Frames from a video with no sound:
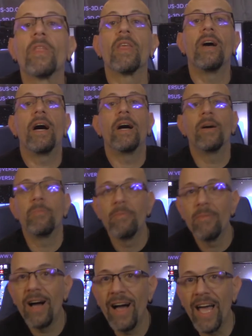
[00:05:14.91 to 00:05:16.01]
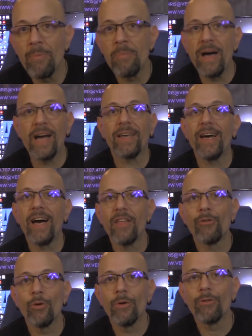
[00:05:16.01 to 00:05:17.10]
I am a Mac guy
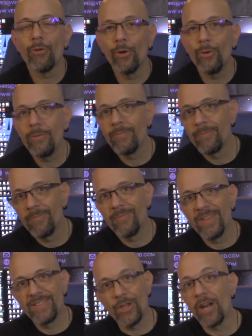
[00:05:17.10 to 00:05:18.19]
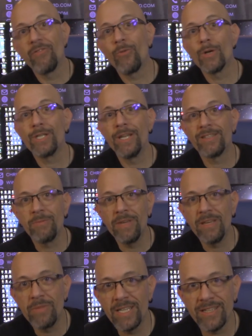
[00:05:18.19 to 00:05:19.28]
through and through. It's not unfortunate to me,
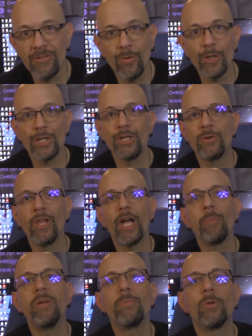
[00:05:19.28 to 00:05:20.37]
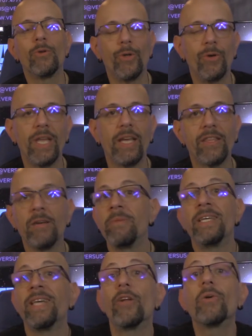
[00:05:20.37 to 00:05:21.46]
but it's unfortunate to a lot of people who don't like them,
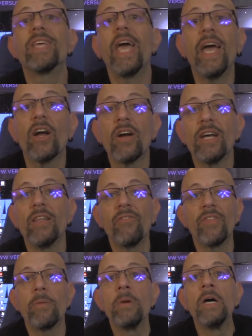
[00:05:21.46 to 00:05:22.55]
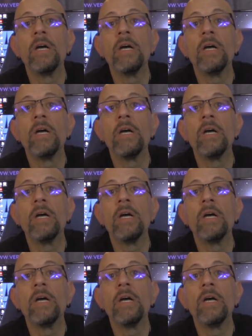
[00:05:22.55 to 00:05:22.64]
and I don't care. I love them.